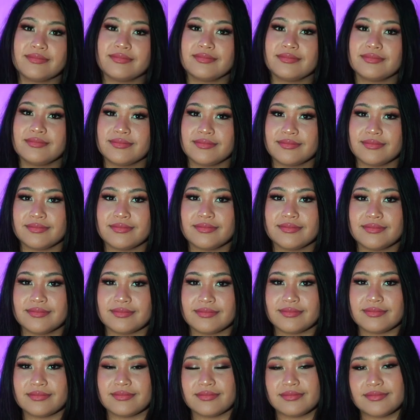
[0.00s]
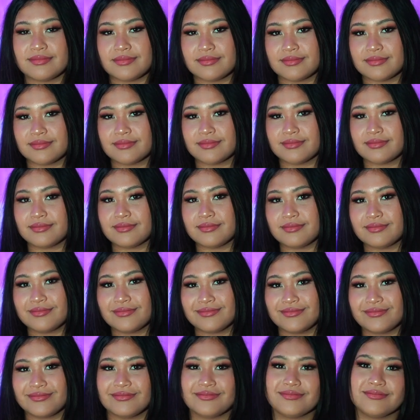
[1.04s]

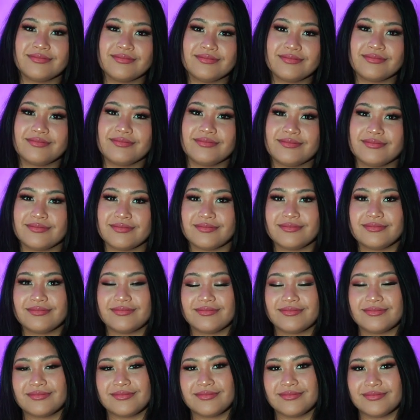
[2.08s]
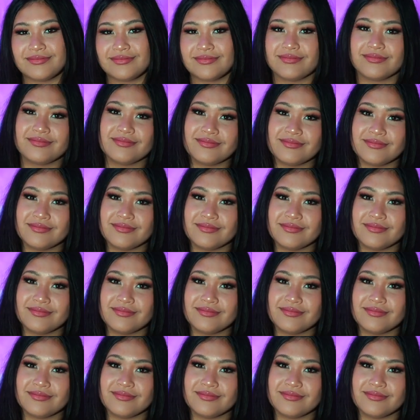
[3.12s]
(not speaking)